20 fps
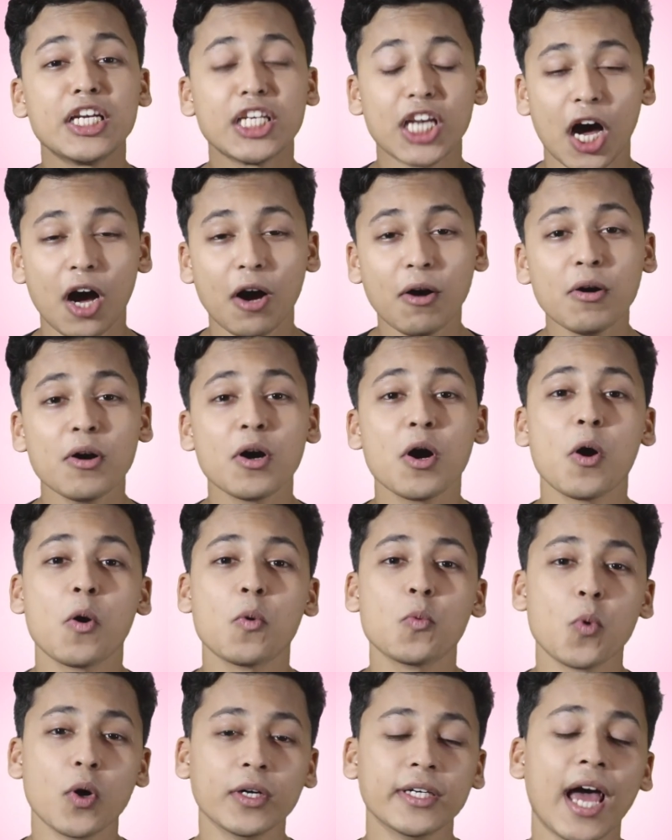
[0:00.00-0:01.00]
Now,
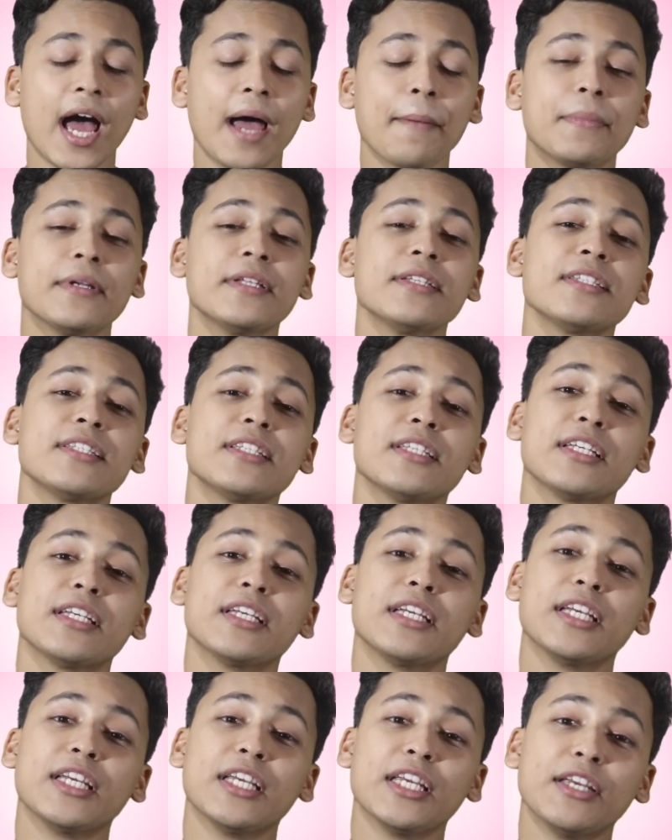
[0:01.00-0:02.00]
what happens
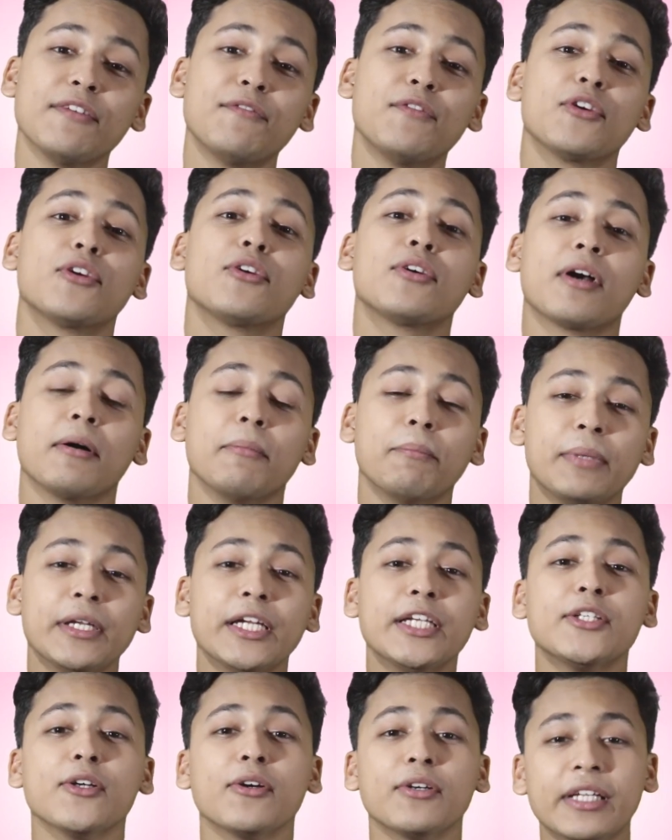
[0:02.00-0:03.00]
if you
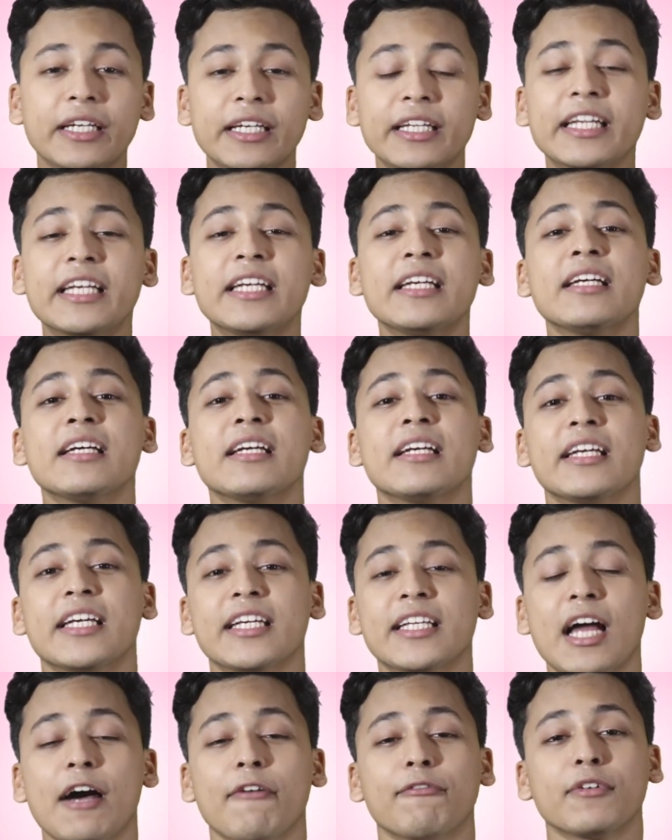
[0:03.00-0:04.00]
complete your degree
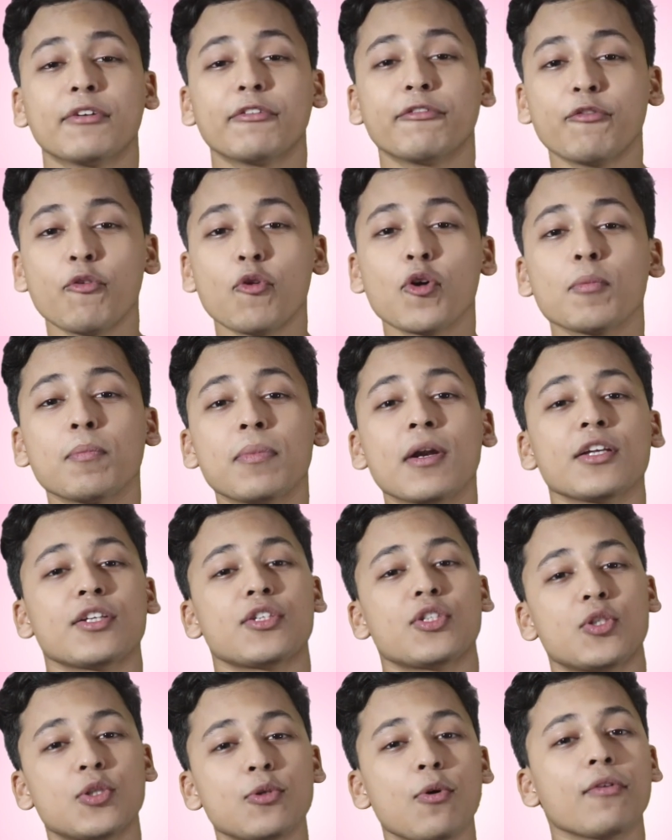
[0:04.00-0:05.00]
in after 4
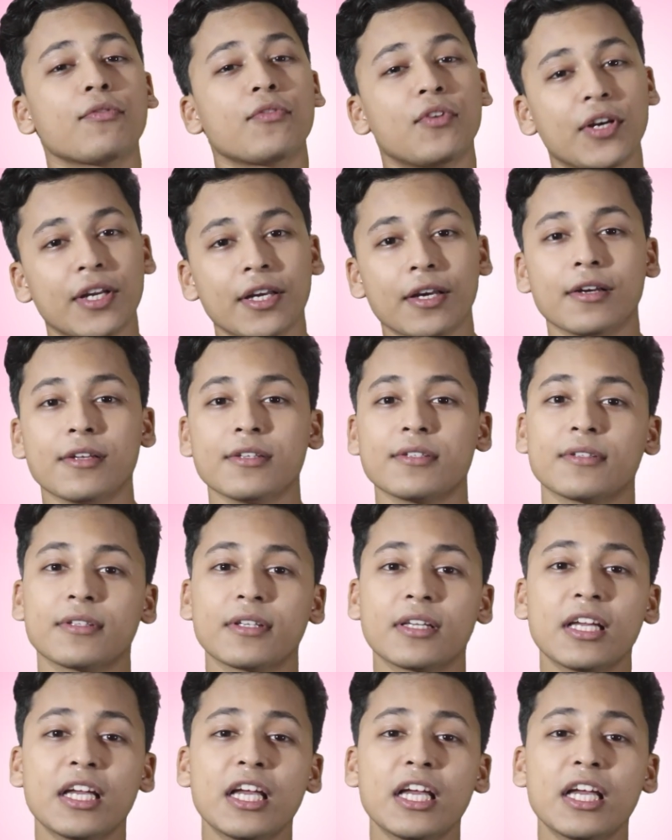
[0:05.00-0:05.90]
plus 2 or 3 years?